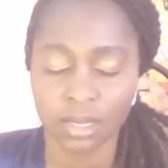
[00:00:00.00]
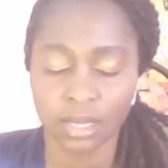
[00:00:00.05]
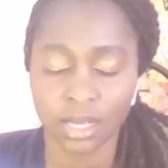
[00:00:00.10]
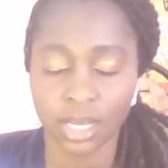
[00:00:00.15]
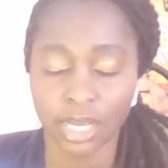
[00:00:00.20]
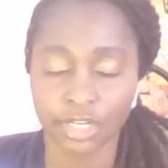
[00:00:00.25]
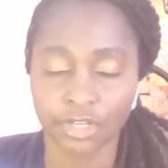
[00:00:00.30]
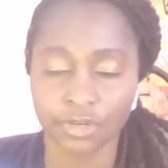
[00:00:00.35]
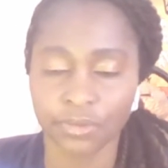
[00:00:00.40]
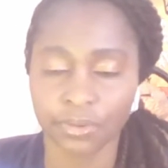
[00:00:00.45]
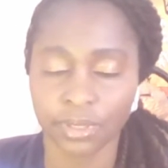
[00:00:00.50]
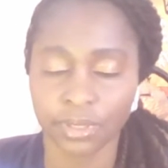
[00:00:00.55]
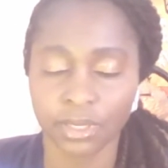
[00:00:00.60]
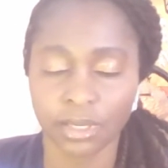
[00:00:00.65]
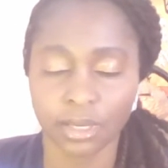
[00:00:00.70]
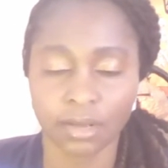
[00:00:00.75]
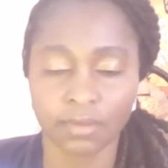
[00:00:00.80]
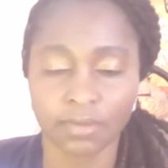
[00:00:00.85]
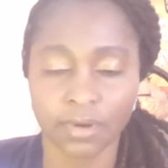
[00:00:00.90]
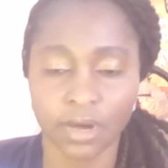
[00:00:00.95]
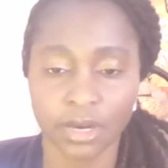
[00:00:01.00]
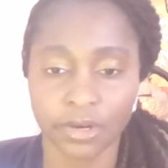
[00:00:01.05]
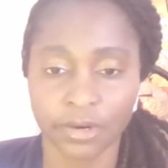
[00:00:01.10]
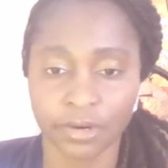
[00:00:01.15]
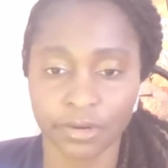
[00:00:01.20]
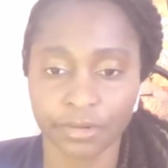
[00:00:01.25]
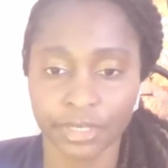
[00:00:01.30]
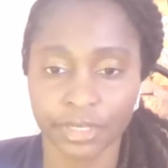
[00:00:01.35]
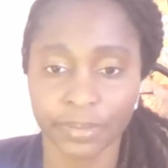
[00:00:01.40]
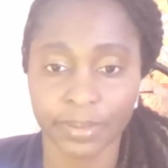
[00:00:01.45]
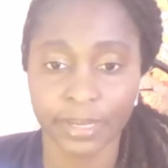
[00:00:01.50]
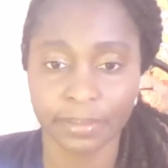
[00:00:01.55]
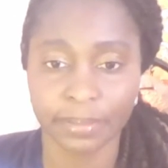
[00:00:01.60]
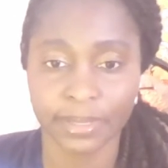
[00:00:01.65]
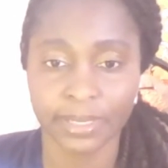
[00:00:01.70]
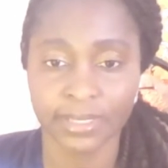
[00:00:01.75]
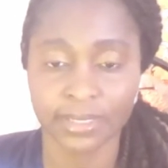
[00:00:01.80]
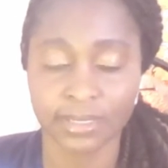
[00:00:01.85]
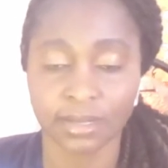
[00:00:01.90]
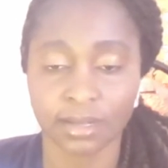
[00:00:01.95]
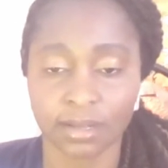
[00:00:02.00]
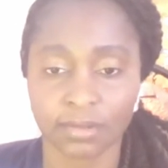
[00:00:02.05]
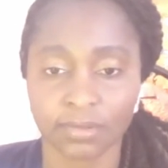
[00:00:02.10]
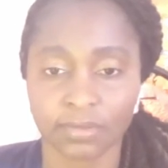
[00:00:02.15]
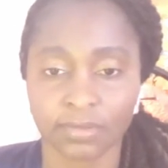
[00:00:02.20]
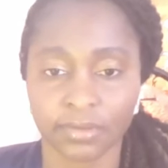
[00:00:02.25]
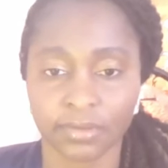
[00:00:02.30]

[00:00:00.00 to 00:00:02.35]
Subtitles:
I truly love, honor, and respect myself.